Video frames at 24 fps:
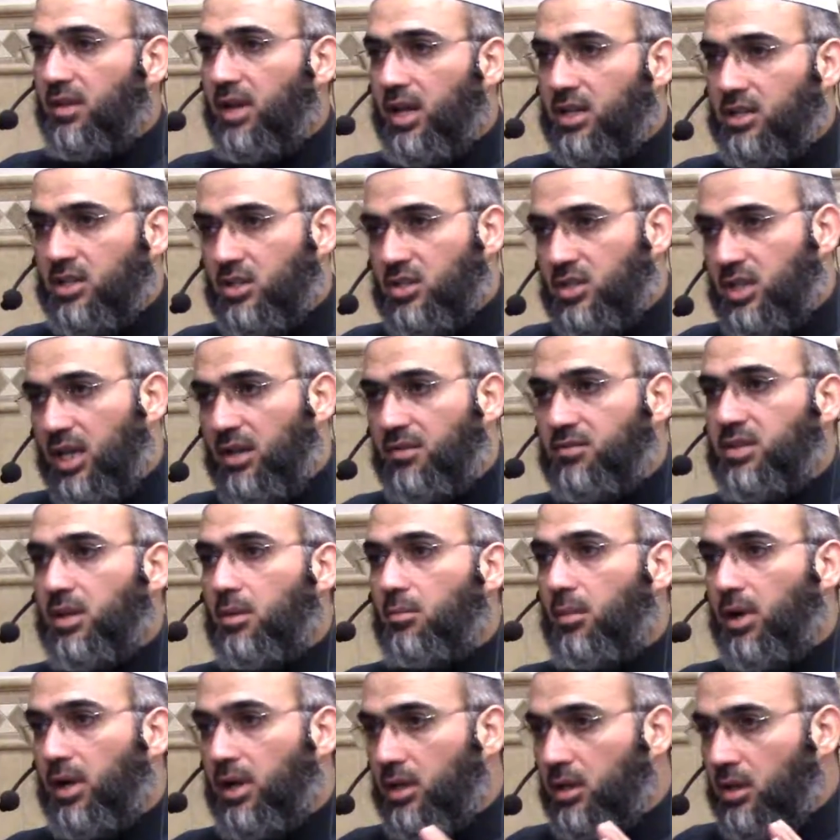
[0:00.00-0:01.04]
I can just save
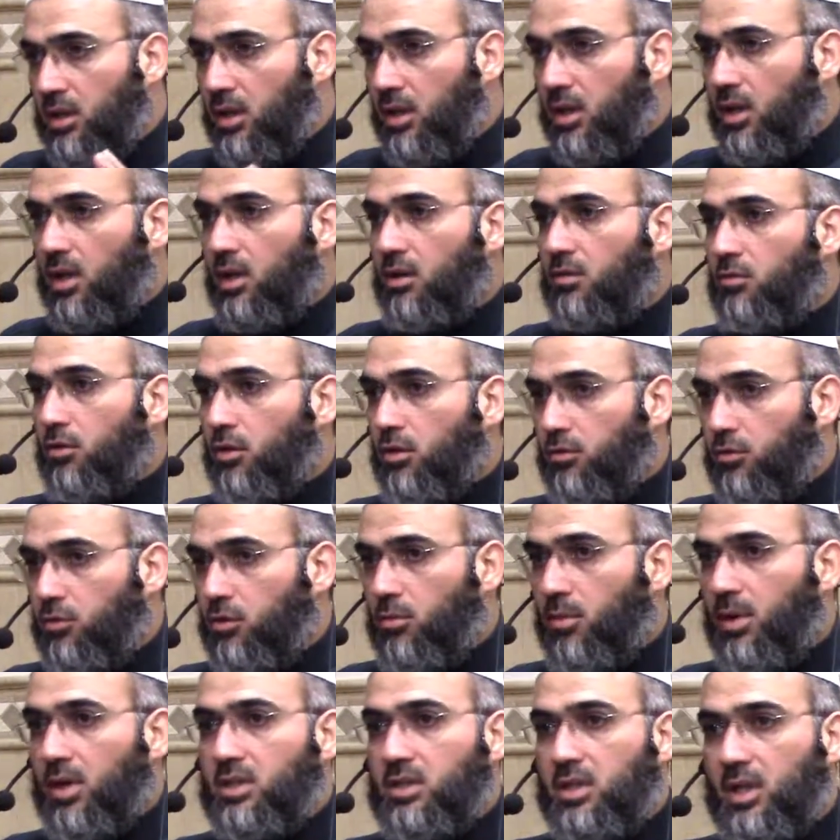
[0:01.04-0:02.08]
some money for a few
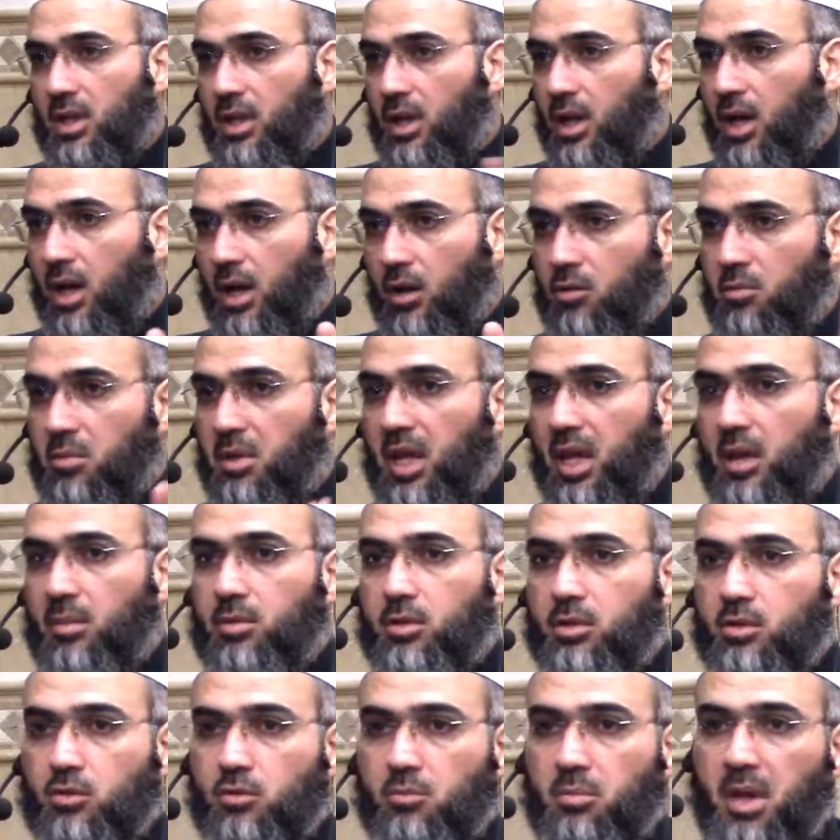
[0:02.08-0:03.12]
months and I will be
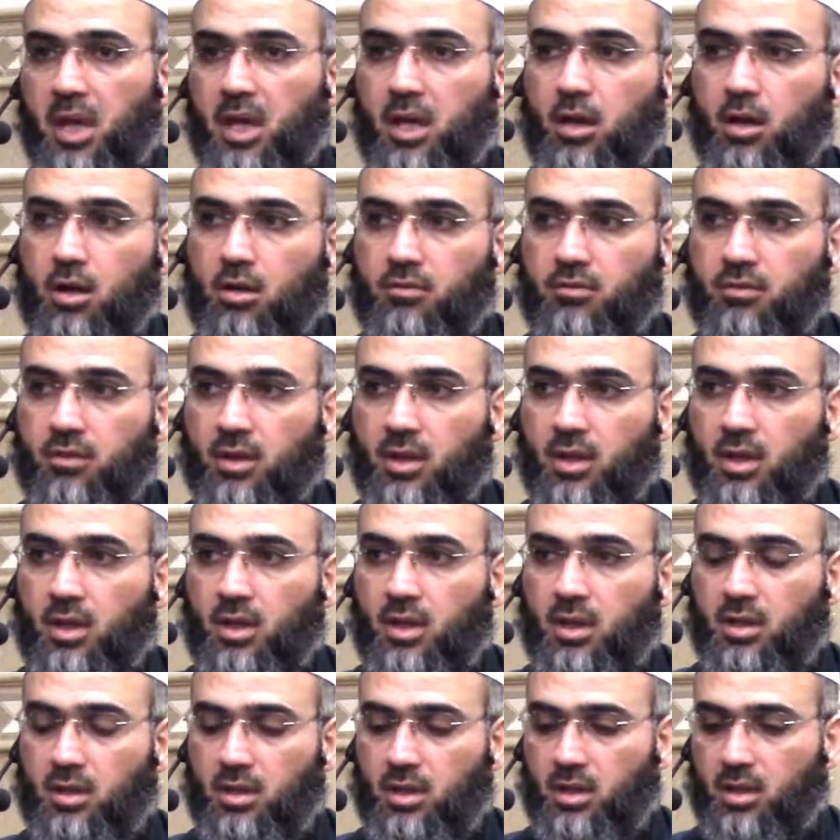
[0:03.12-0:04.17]
able to pay off
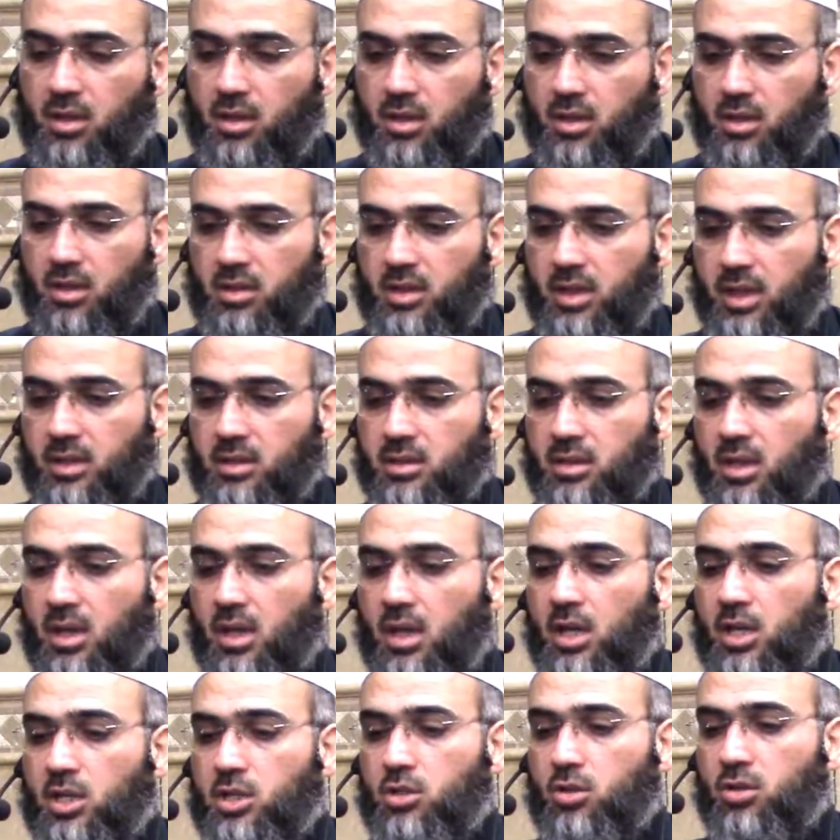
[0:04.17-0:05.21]
the debt.
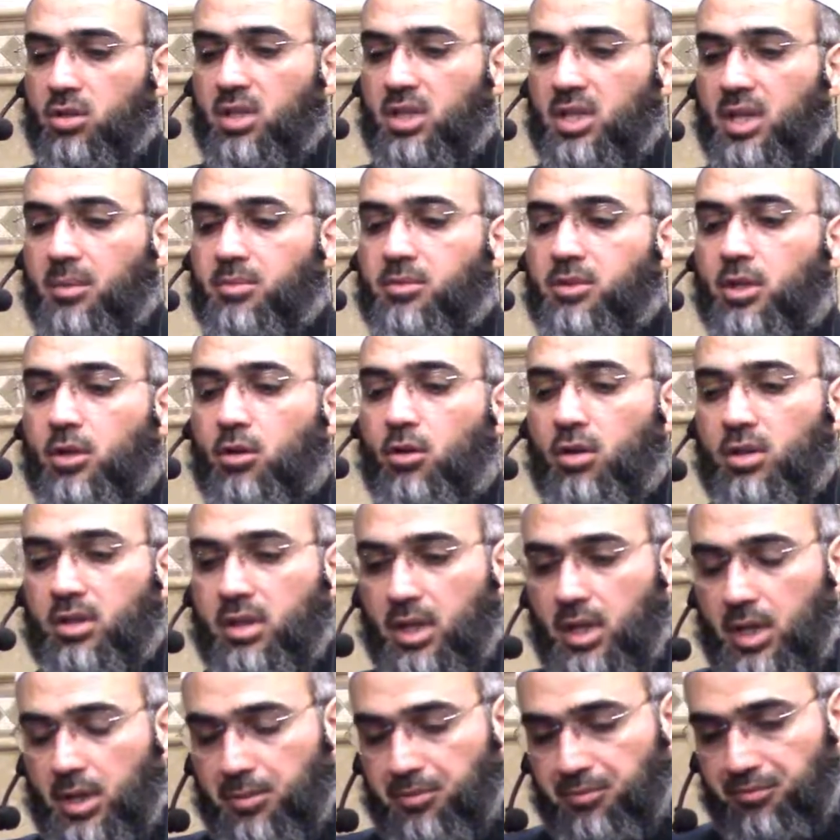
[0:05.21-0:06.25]
So the debtor or
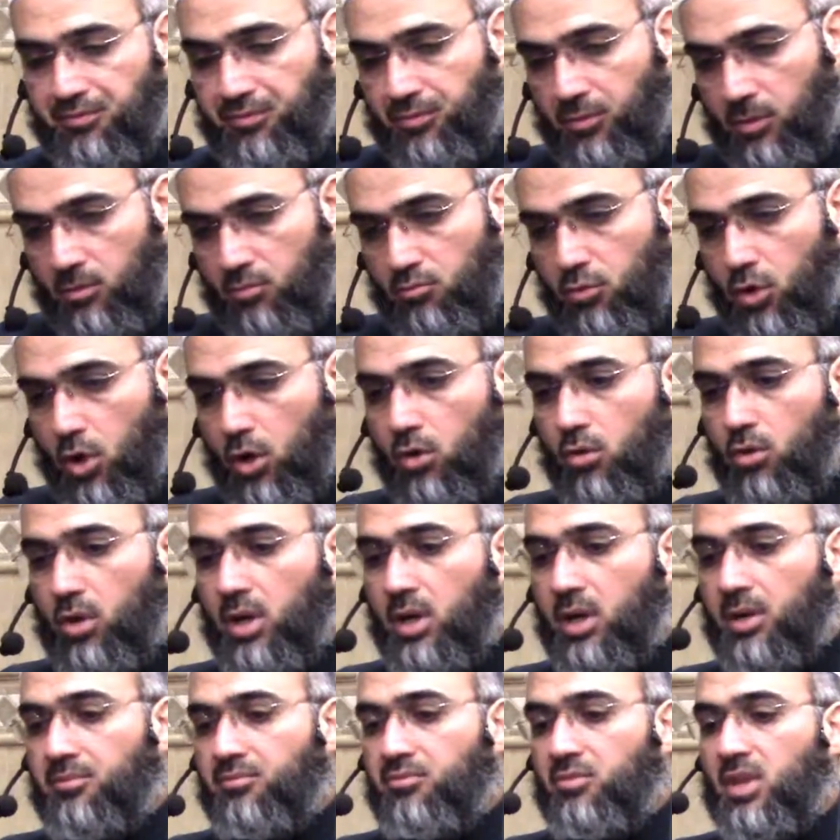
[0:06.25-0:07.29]
the
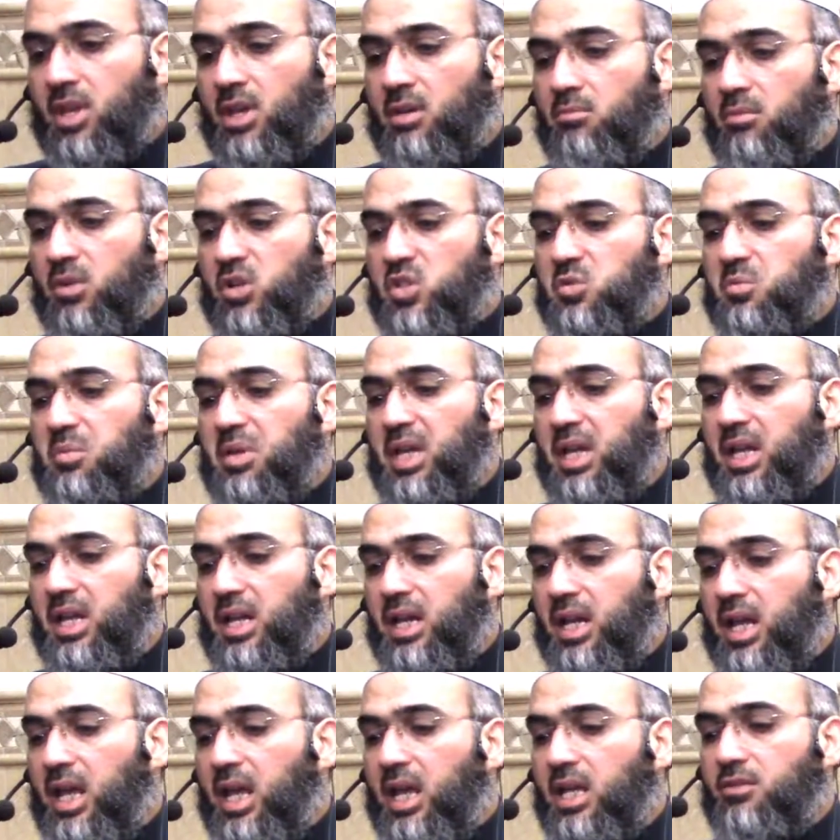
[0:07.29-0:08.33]
borrower must be in
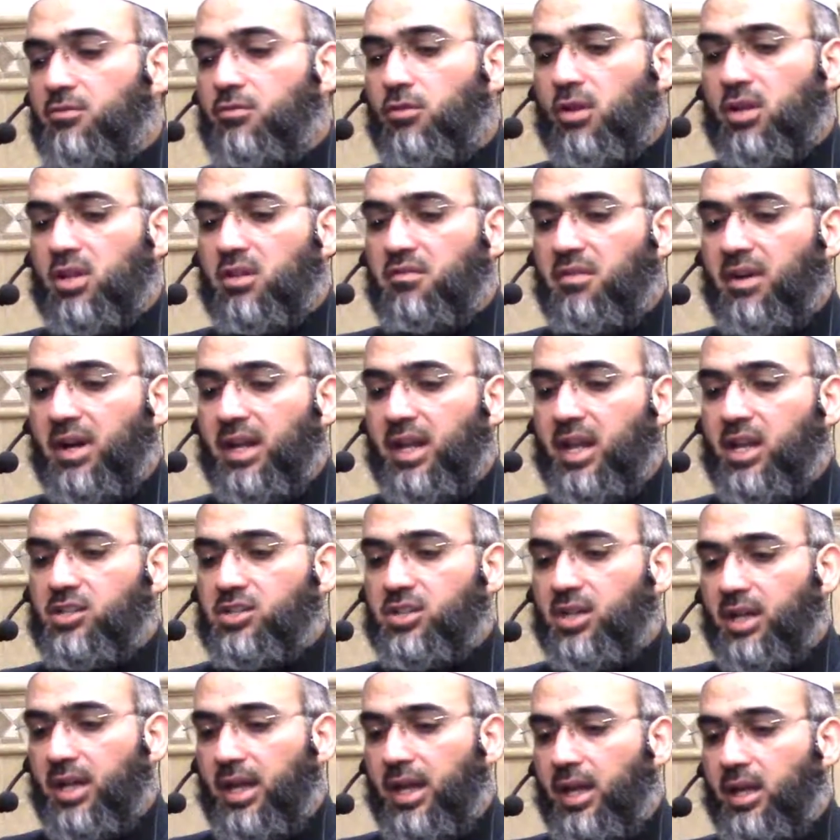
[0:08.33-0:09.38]
need for the
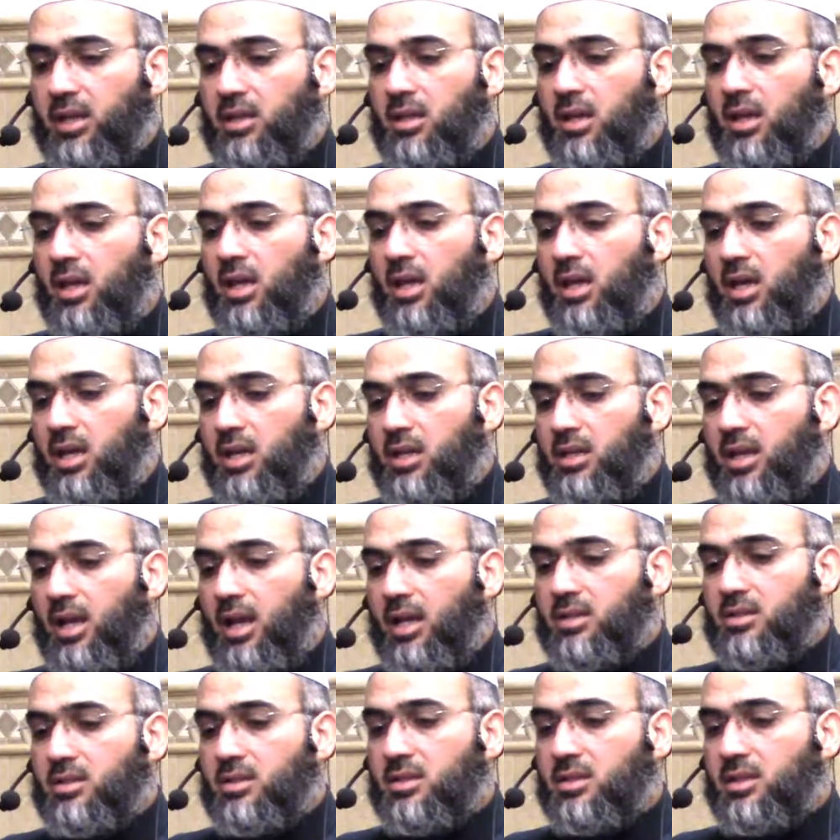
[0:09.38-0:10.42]
financial aid. He
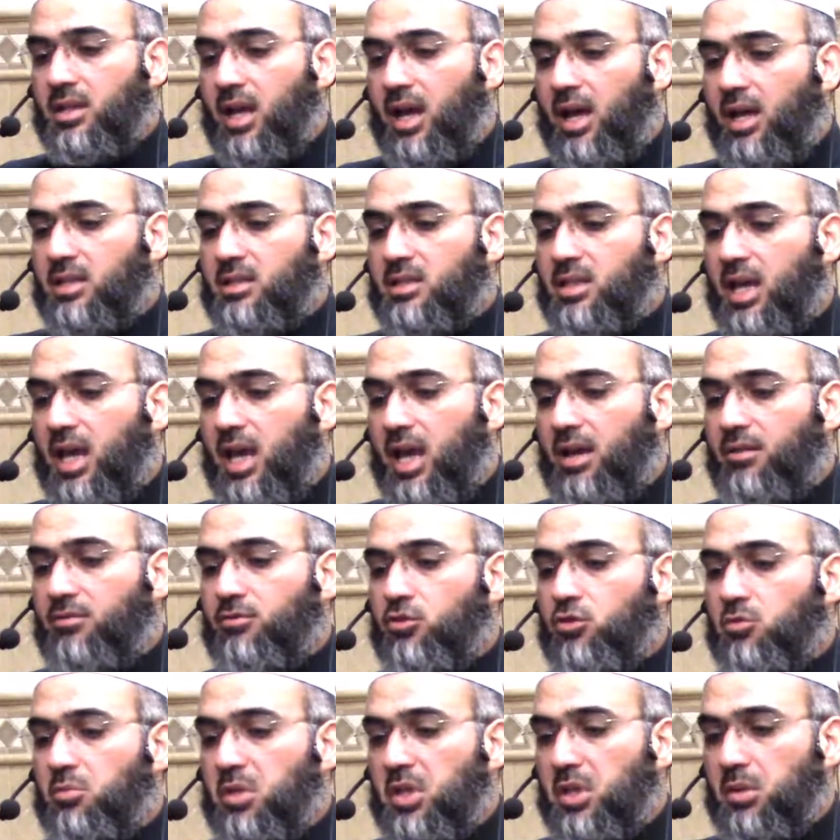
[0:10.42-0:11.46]
does not have
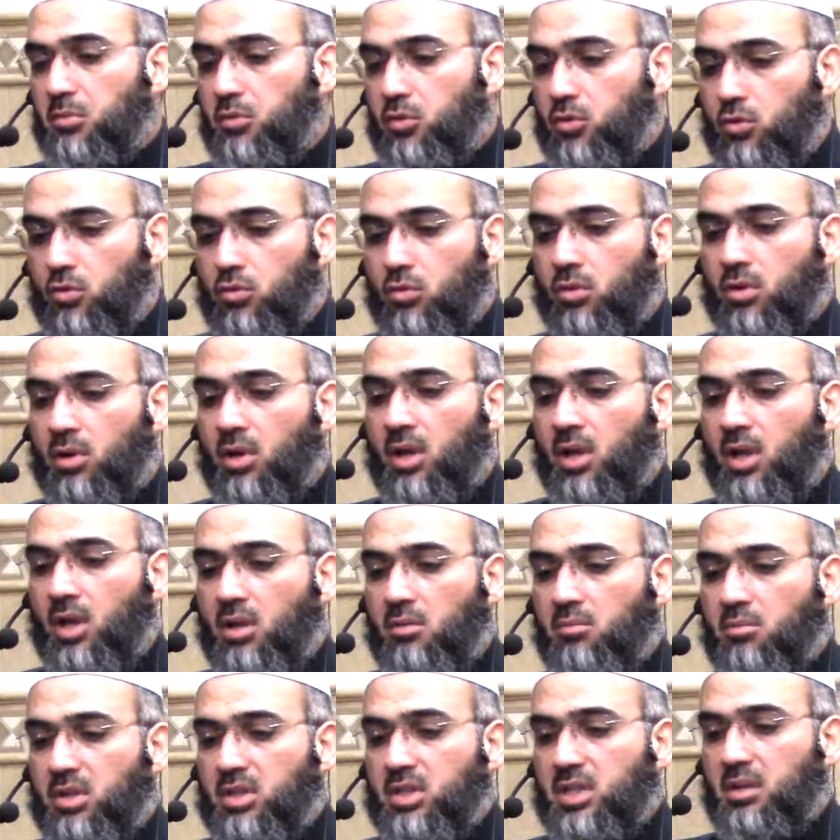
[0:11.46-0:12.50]
to be poor,
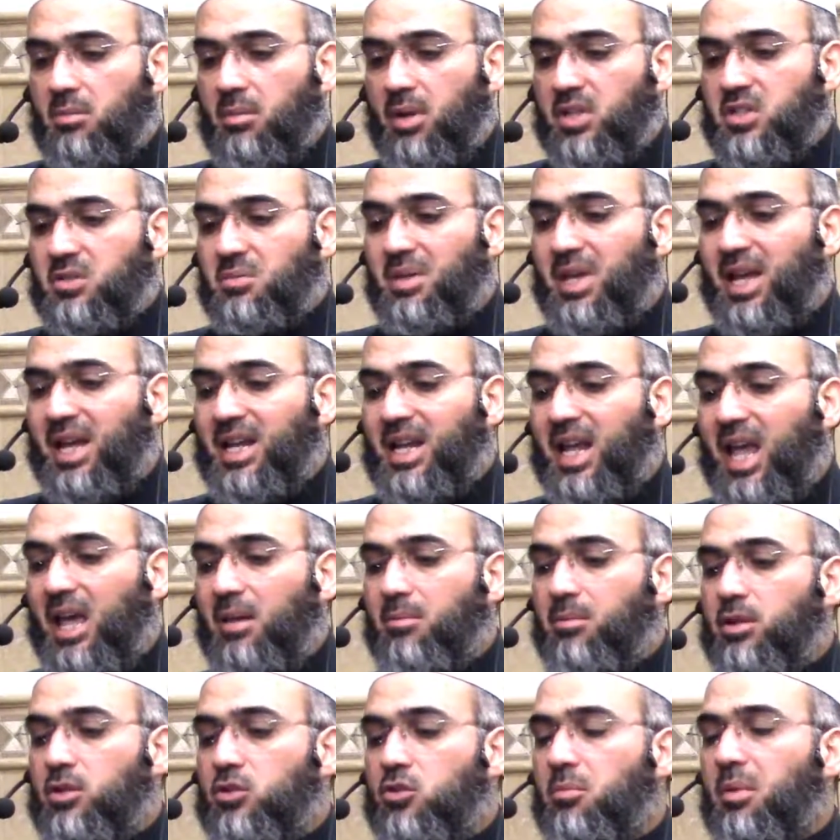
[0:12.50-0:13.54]
but he must be
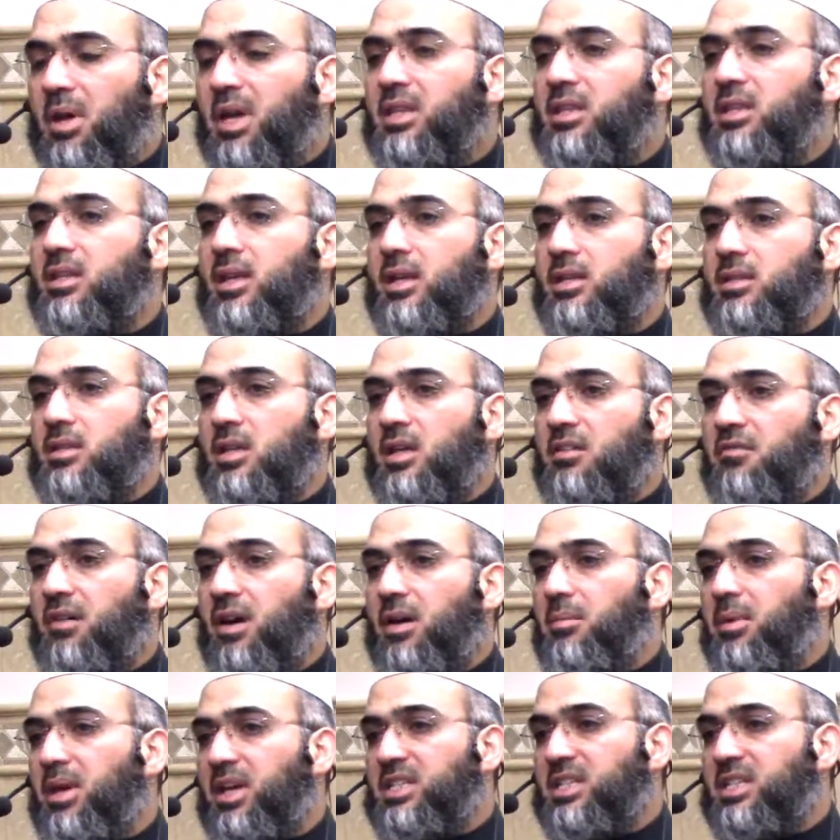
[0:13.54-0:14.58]
unable to pay the debt. If I make